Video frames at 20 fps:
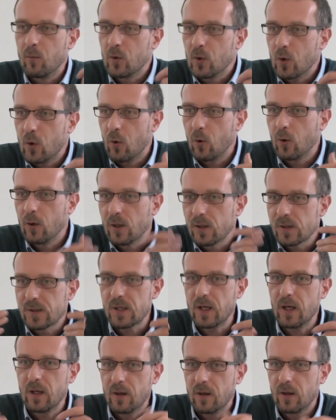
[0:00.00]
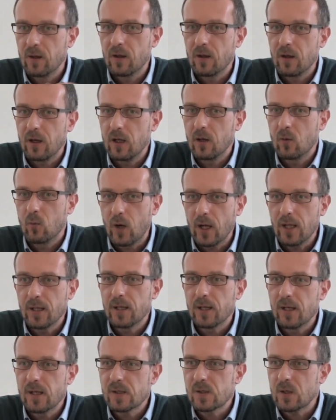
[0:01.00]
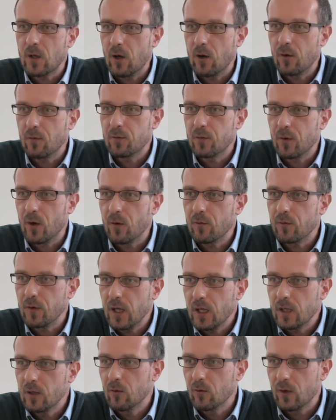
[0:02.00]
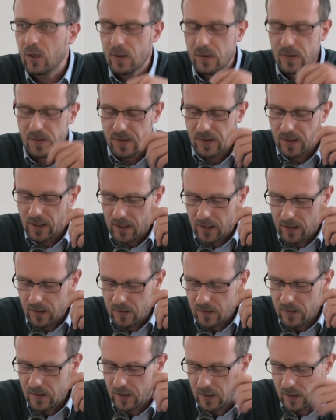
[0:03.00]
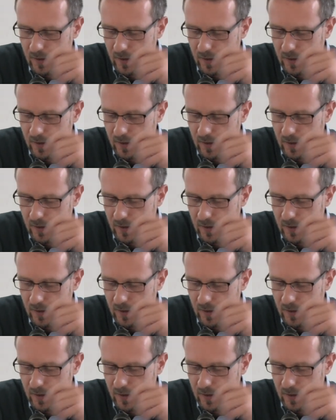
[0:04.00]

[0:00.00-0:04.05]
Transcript: callers in the wilderness of ignorance and